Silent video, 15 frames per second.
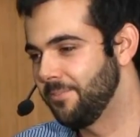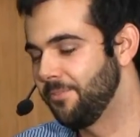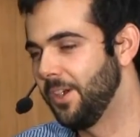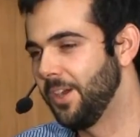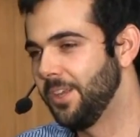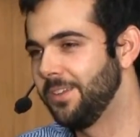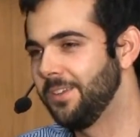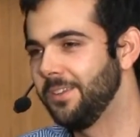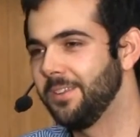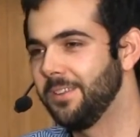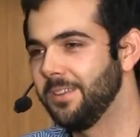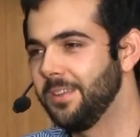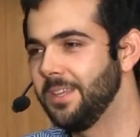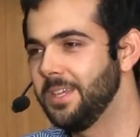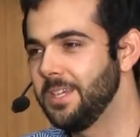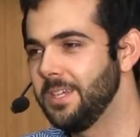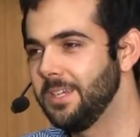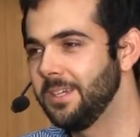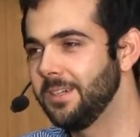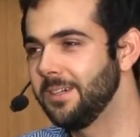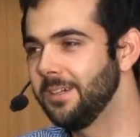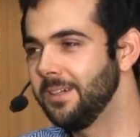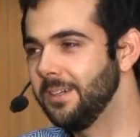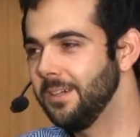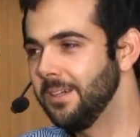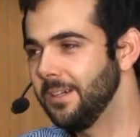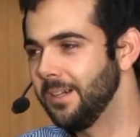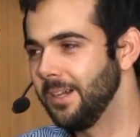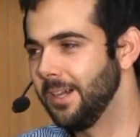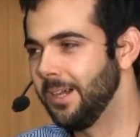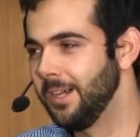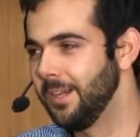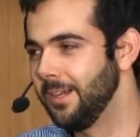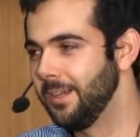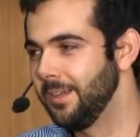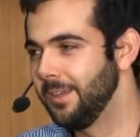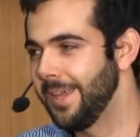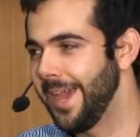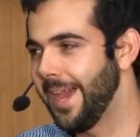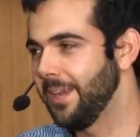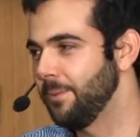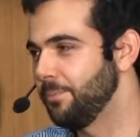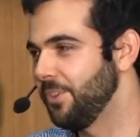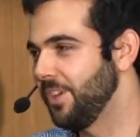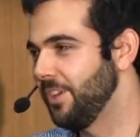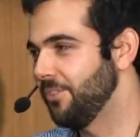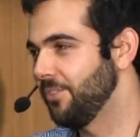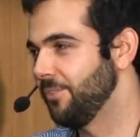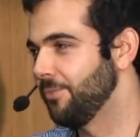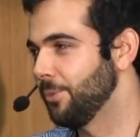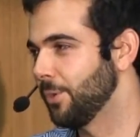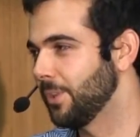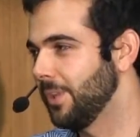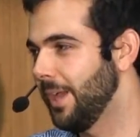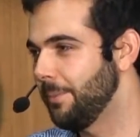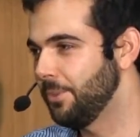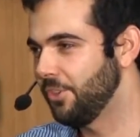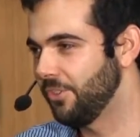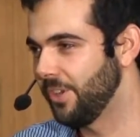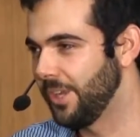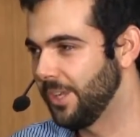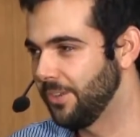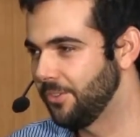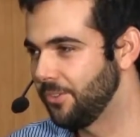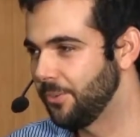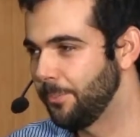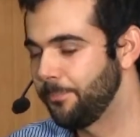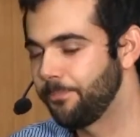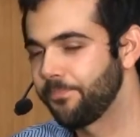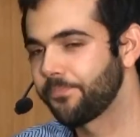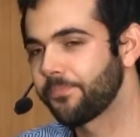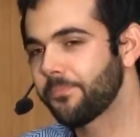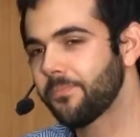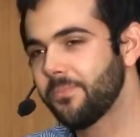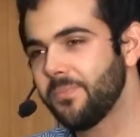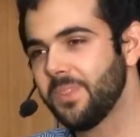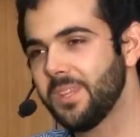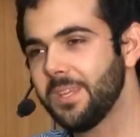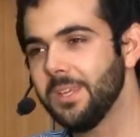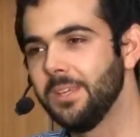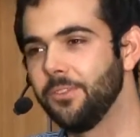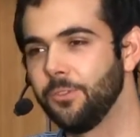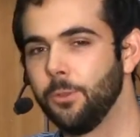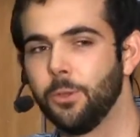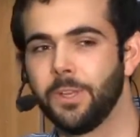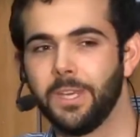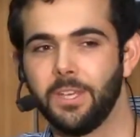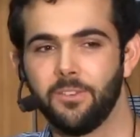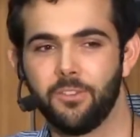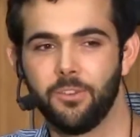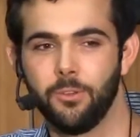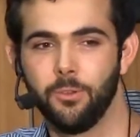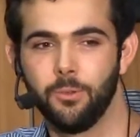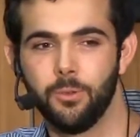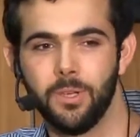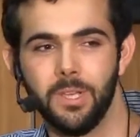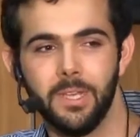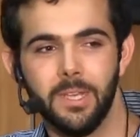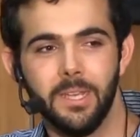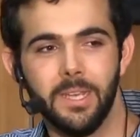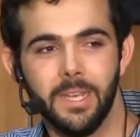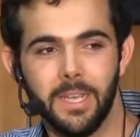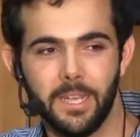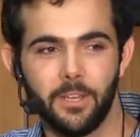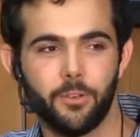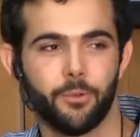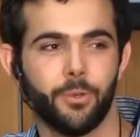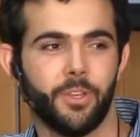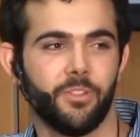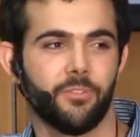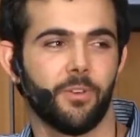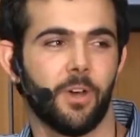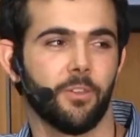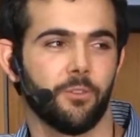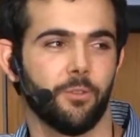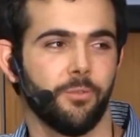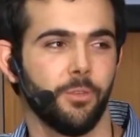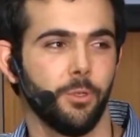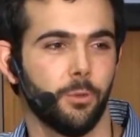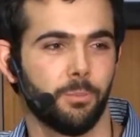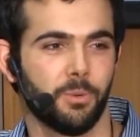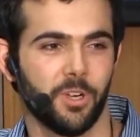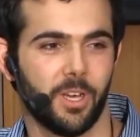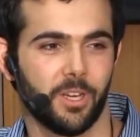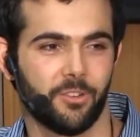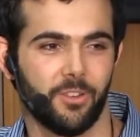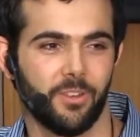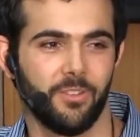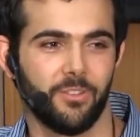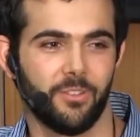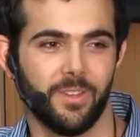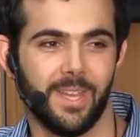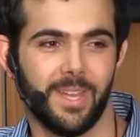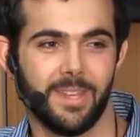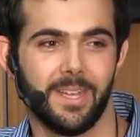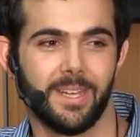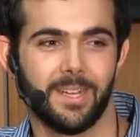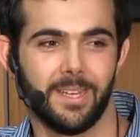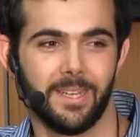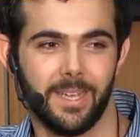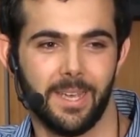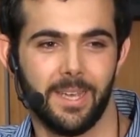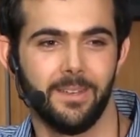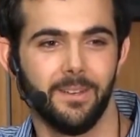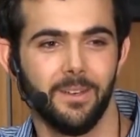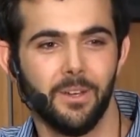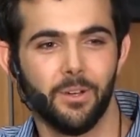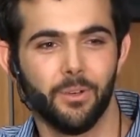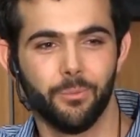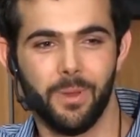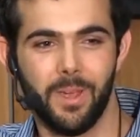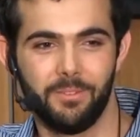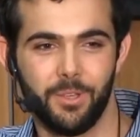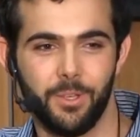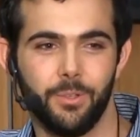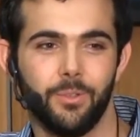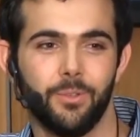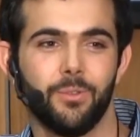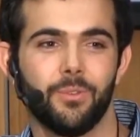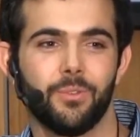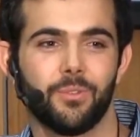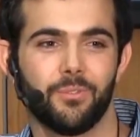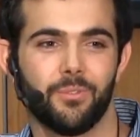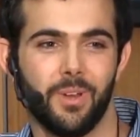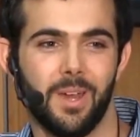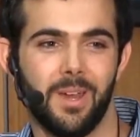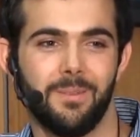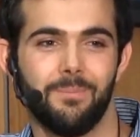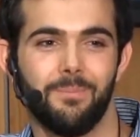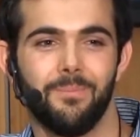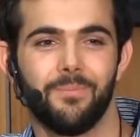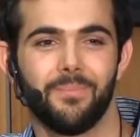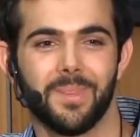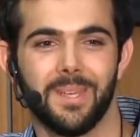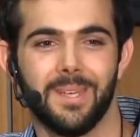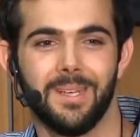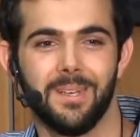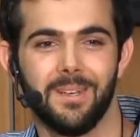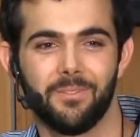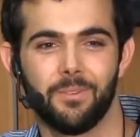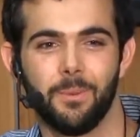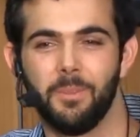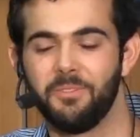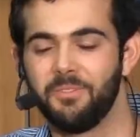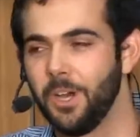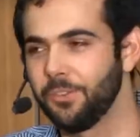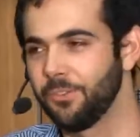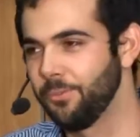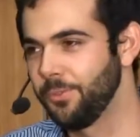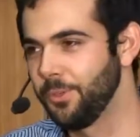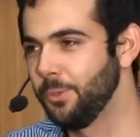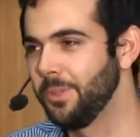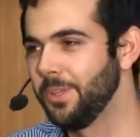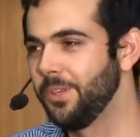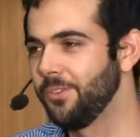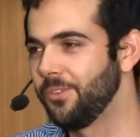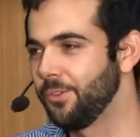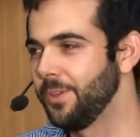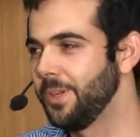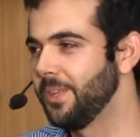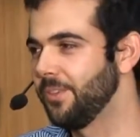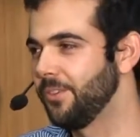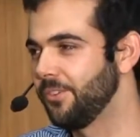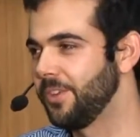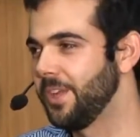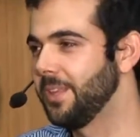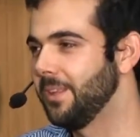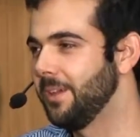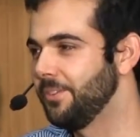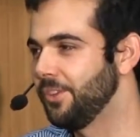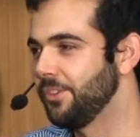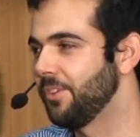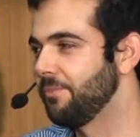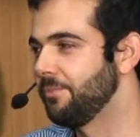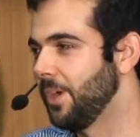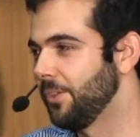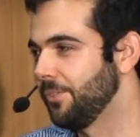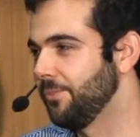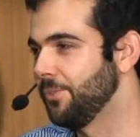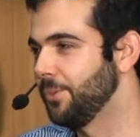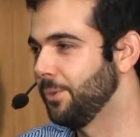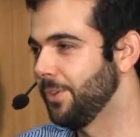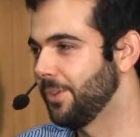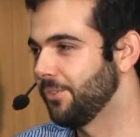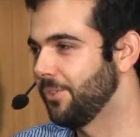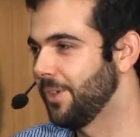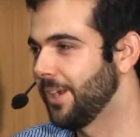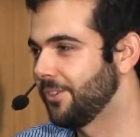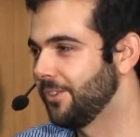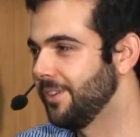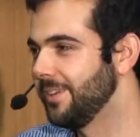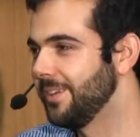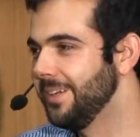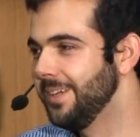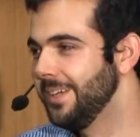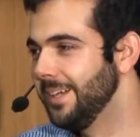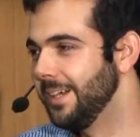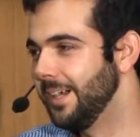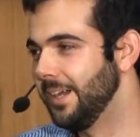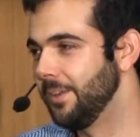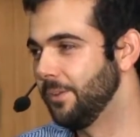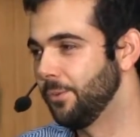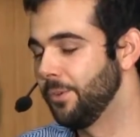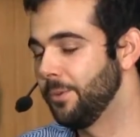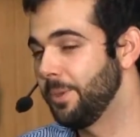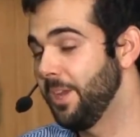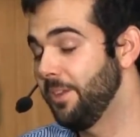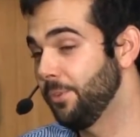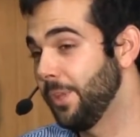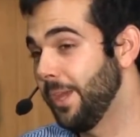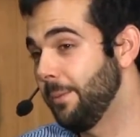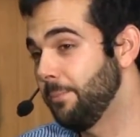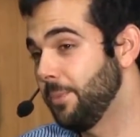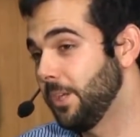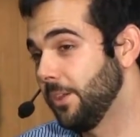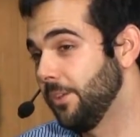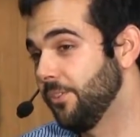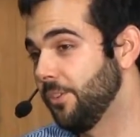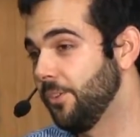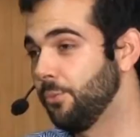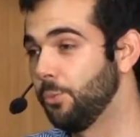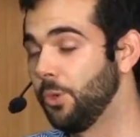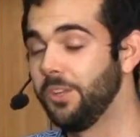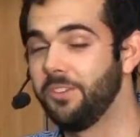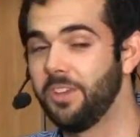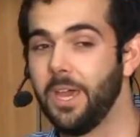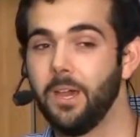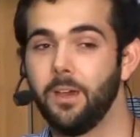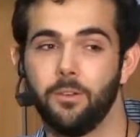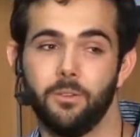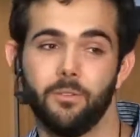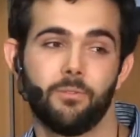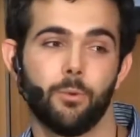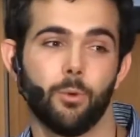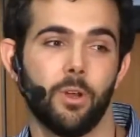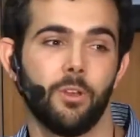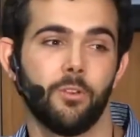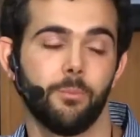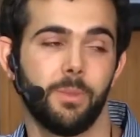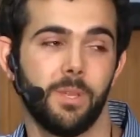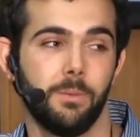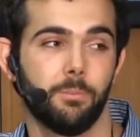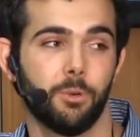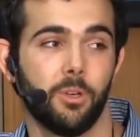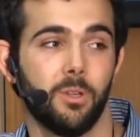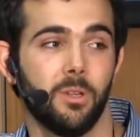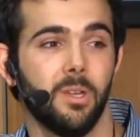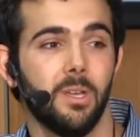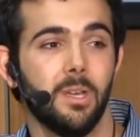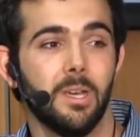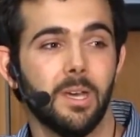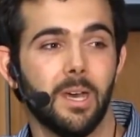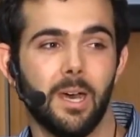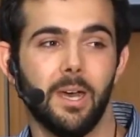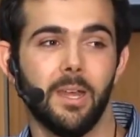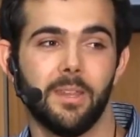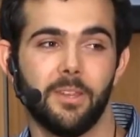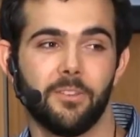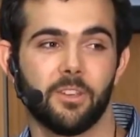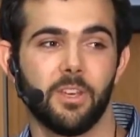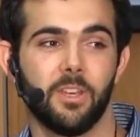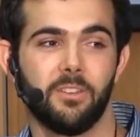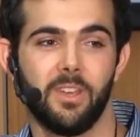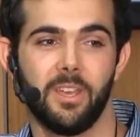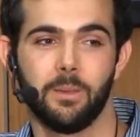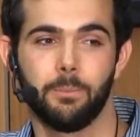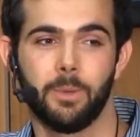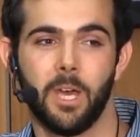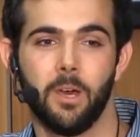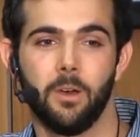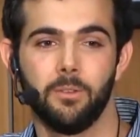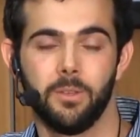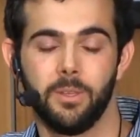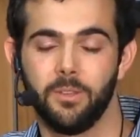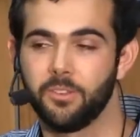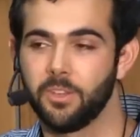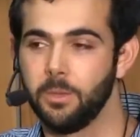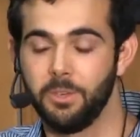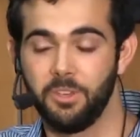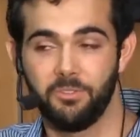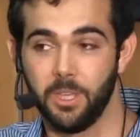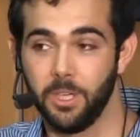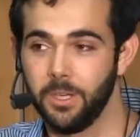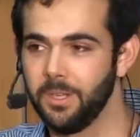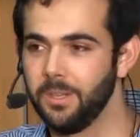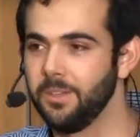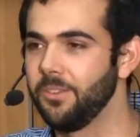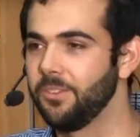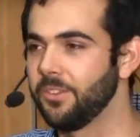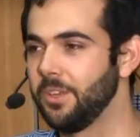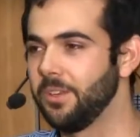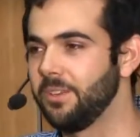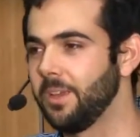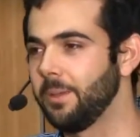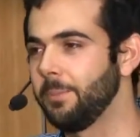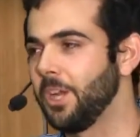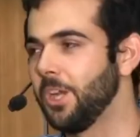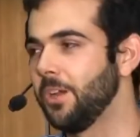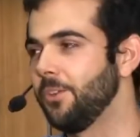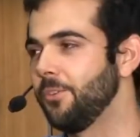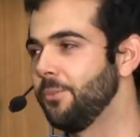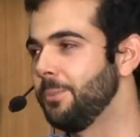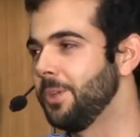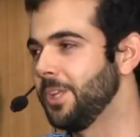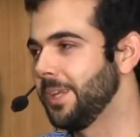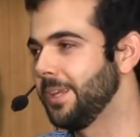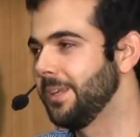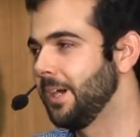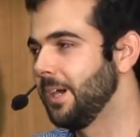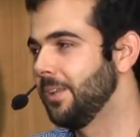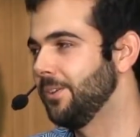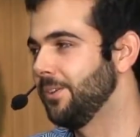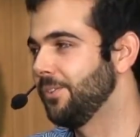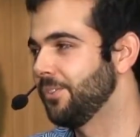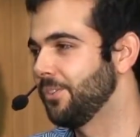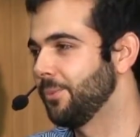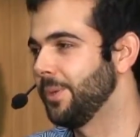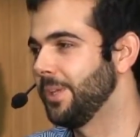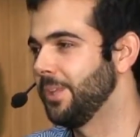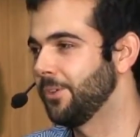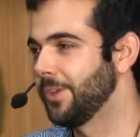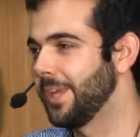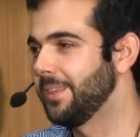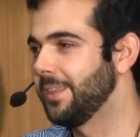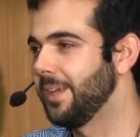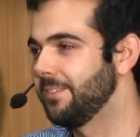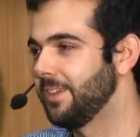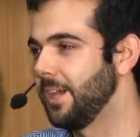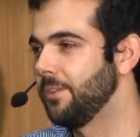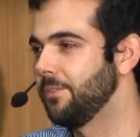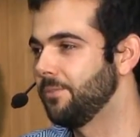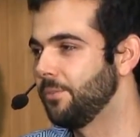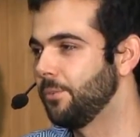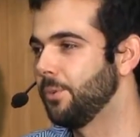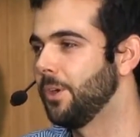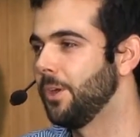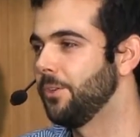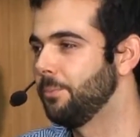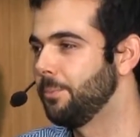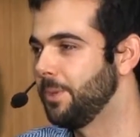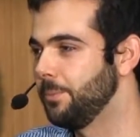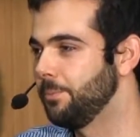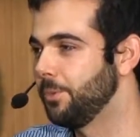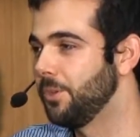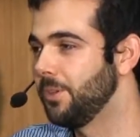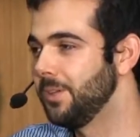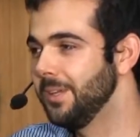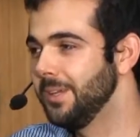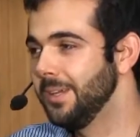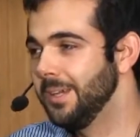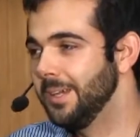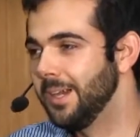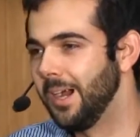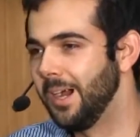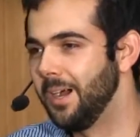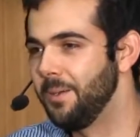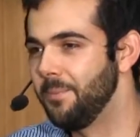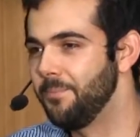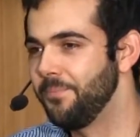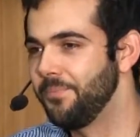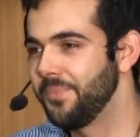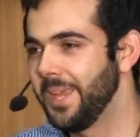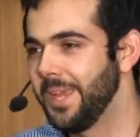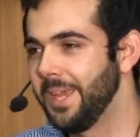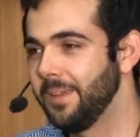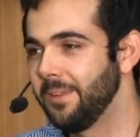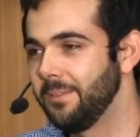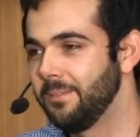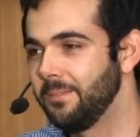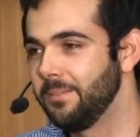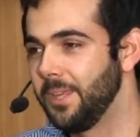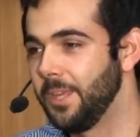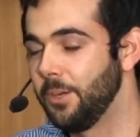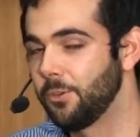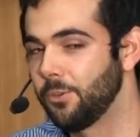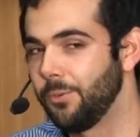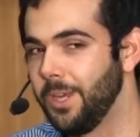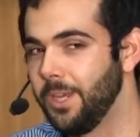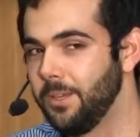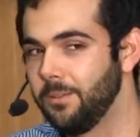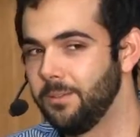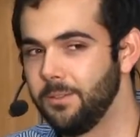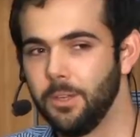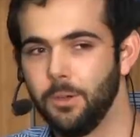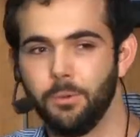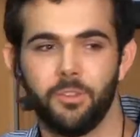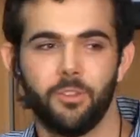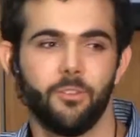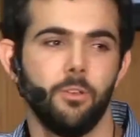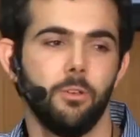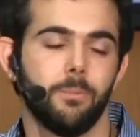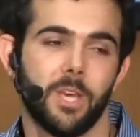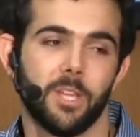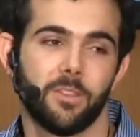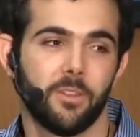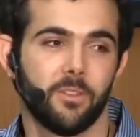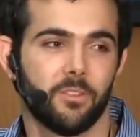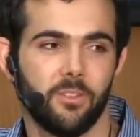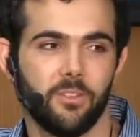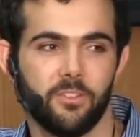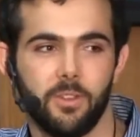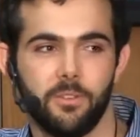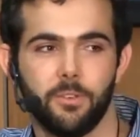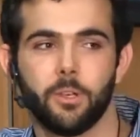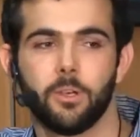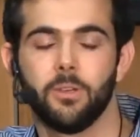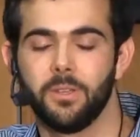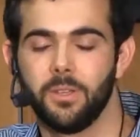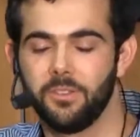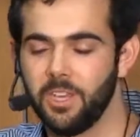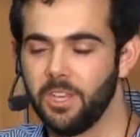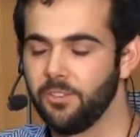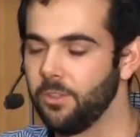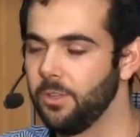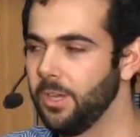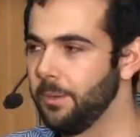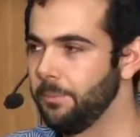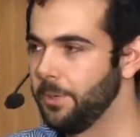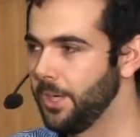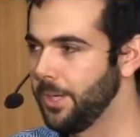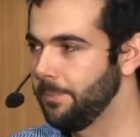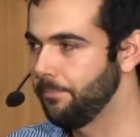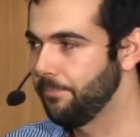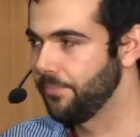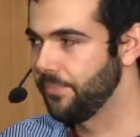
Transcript: fund the adaptation for climate change, is looking to increase fossil fuel production so that they can get revenues from the fossil fuel industry and the state levies on fossil fuel extraction in order to pay for that, because there's one town of 400 people that's going to it's going to be flooded, and it's going to take about $100 million to relocate that town of 400 people. And they don't quite know what to do about this. It's difficult, and it takes a lot of money.